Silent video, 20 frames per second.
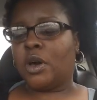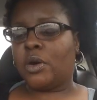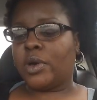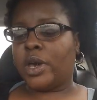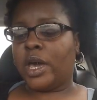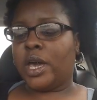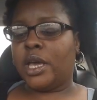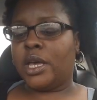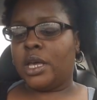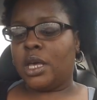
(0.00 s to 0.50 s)

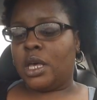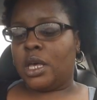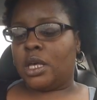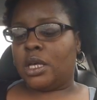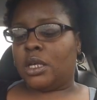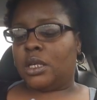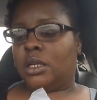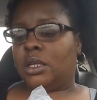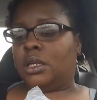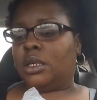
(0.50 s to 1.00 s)
Okay.
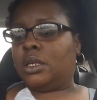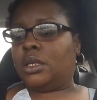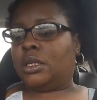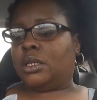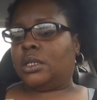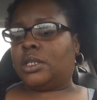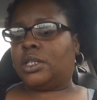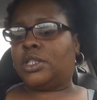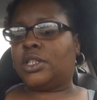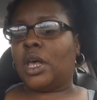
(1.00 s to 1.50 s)

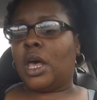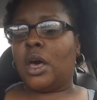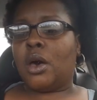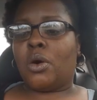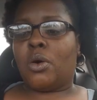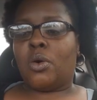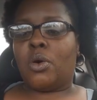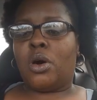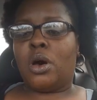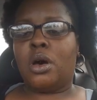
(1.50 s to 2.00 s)

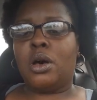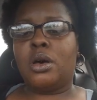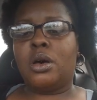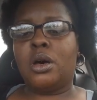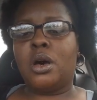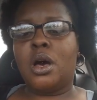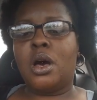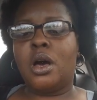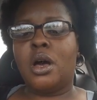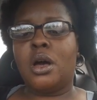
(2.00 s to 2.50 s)
So,
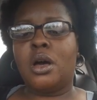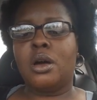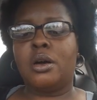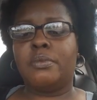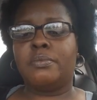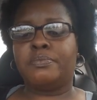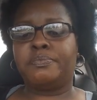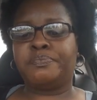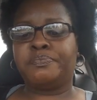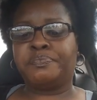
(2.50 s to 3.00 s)

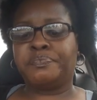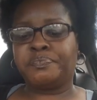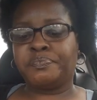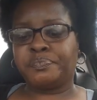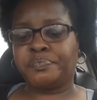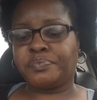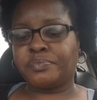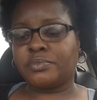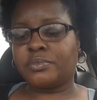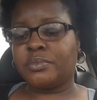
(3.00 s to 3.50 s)
um,
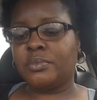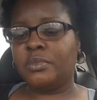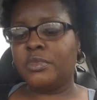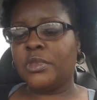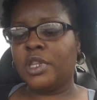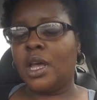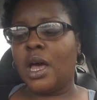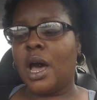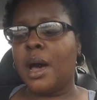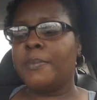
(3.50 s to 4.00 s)

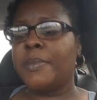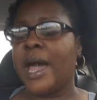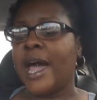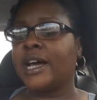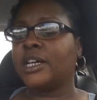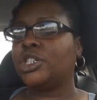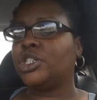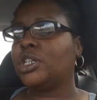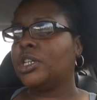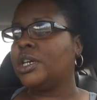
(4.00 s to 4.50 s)
I'm
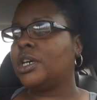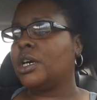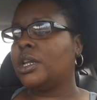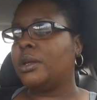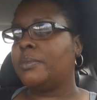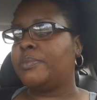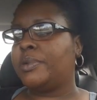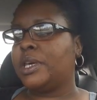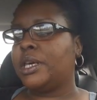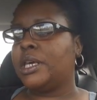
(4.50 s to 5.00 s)
actually
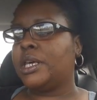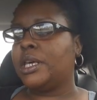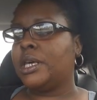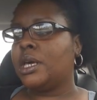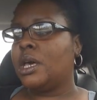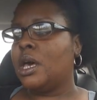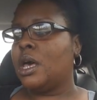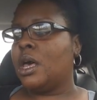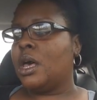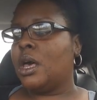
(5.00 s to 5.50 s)
going to
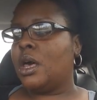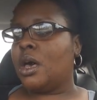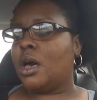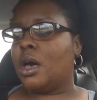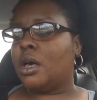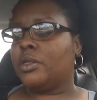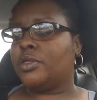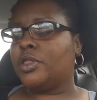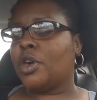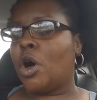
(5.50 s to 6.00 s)
be,
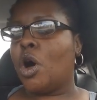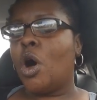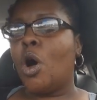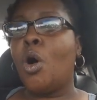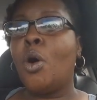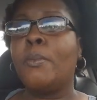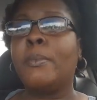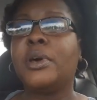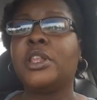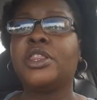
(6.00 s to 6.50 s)
the
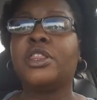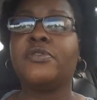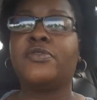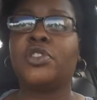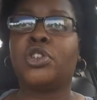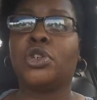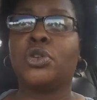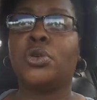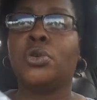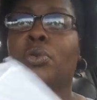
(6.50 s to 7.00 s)
whole month
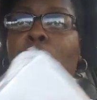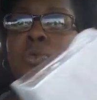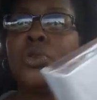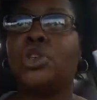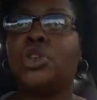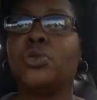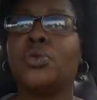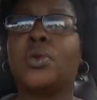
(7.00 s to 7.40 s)
of June,